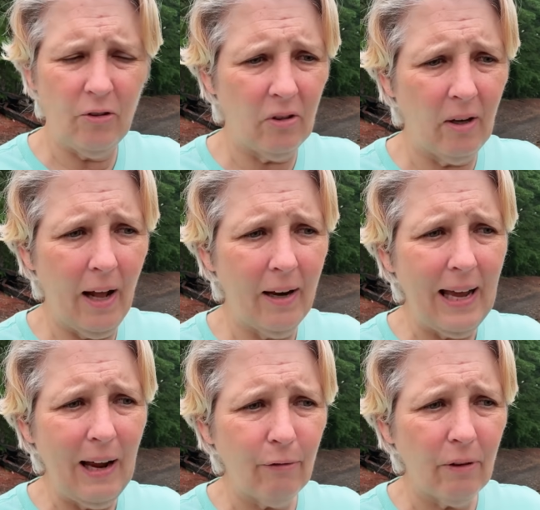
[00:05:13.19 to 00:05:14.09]
She had
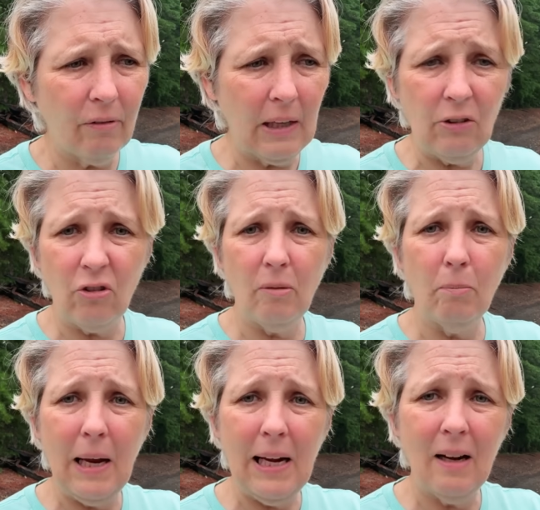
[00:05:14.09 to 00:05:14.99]
everything. She
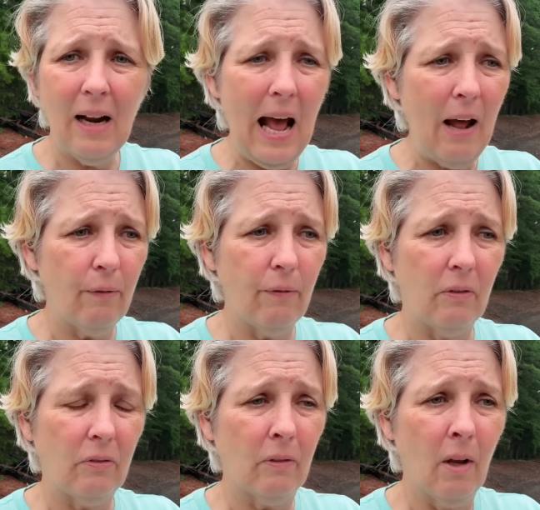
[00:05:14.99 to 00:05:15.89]
made it out of this